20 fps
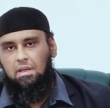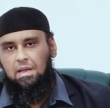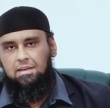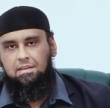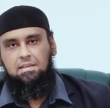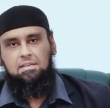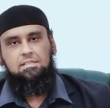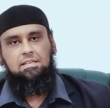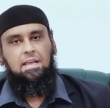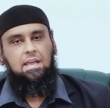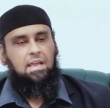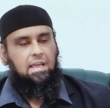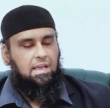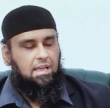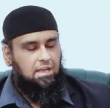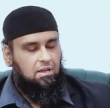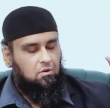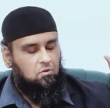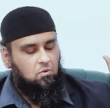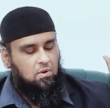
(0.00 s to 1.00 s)
It is
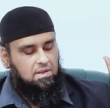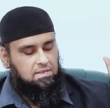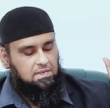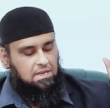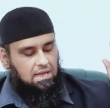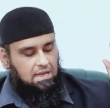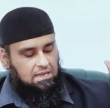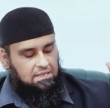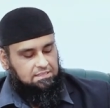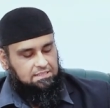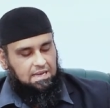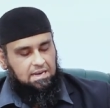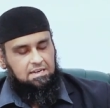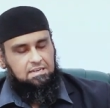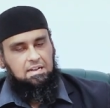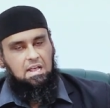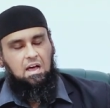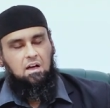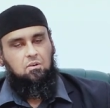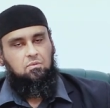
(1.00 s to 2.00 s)
He who has
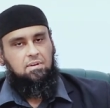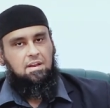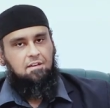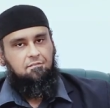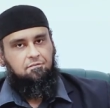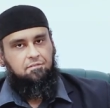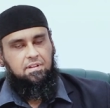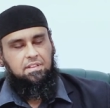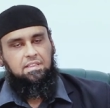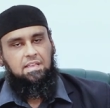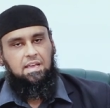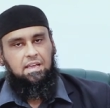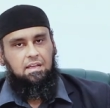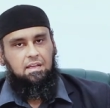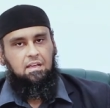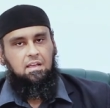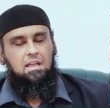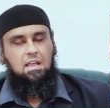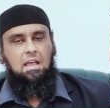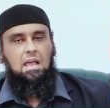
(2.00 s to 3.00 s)
sent down
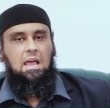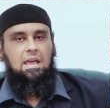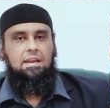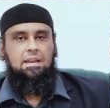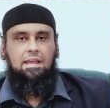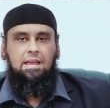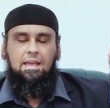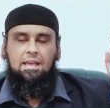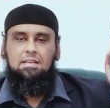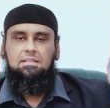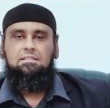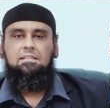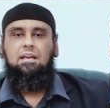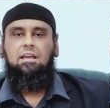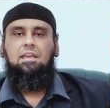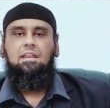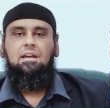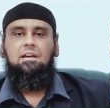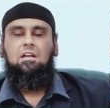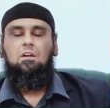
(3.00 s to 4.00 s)
everything, and He is
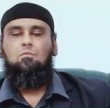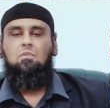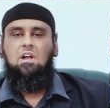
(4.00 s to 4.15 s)
the creator.